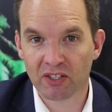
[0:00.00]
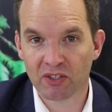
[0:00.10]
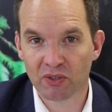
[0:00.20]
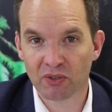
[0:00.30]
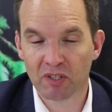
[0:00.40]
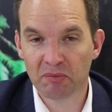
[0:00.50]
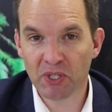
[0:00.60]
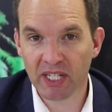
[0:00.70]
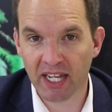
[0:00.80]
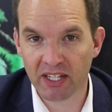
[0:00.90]
to
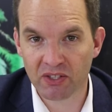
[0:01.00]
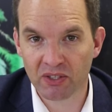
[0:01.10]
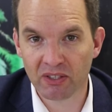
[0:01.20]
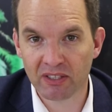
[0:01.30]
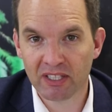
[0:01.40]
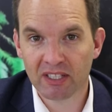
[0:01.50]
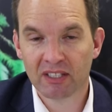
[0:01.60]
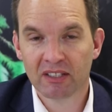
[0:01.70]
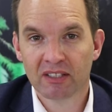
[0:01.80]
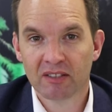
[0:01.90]
communicate to?
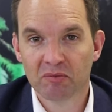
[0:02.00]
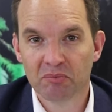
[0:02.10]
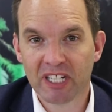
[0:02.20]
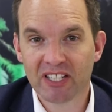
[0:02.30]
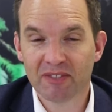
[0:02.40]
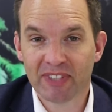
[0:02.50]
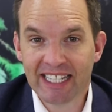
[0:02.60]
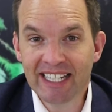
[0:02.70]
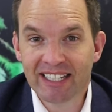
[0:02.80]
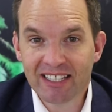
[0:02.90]
Because if it
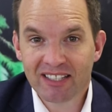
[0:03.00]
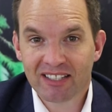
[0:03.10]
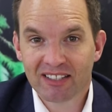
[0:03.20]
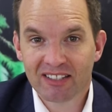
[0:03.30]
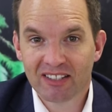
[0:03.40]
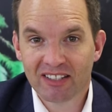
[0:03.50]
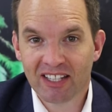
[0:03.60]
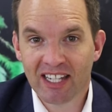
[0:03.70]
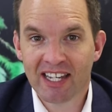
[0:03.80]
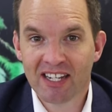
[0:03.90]
is,
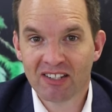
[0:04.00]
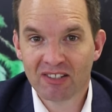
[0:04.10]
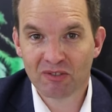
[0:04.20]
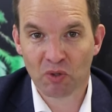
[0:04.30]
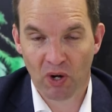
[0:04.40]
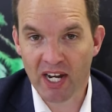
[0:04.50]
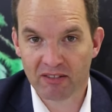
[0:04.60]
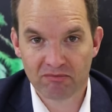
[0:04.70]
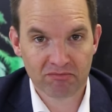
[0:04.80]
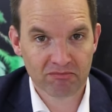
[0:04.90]
then
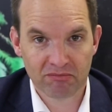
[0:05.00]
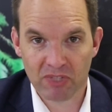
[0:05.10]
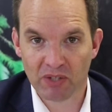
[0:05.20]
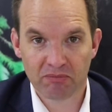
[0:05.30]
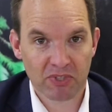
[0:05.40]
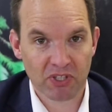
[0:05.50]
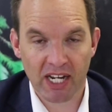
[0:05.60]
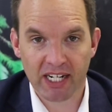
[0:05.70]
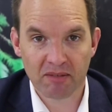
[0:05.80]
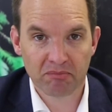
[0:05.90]
great,
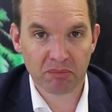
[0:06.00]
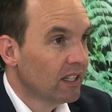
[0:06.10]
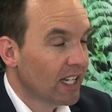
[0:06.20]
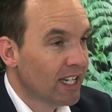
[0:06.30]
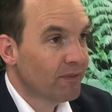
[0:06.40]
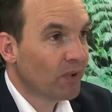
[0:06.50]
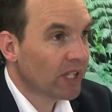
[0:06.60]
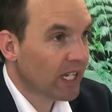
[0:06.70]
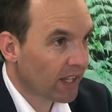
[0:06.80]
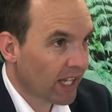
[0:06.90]
sign up. If on
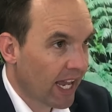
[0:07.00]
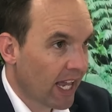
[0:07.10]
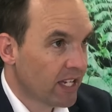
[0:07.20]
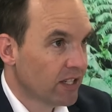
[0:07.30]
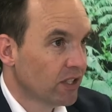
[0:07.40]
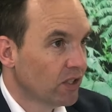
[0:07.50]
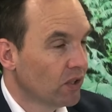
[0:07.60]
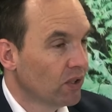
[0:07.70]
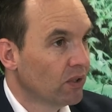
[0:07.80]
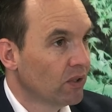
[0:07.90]
the other hand,
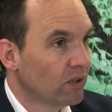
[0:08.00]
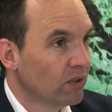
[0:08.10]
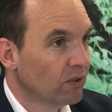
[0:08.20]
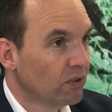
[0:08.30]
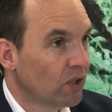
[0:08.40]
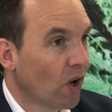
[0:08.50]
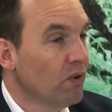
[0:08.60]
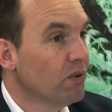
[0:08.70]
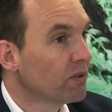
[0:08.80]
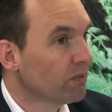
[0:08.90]
you
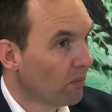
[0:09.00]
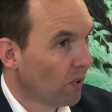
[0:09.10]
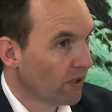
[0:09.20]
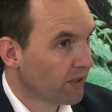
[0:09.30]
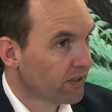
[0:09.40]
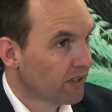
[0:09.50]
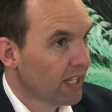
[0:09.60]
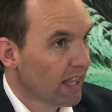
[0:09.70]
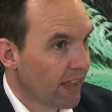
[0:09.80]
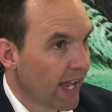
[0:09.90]
don't want
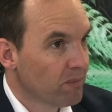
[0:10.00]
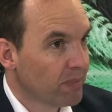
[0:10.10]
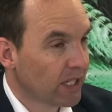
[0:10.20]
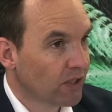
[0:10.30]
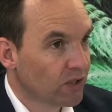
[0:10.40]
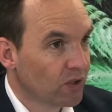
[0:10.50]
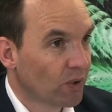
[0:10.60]
that because your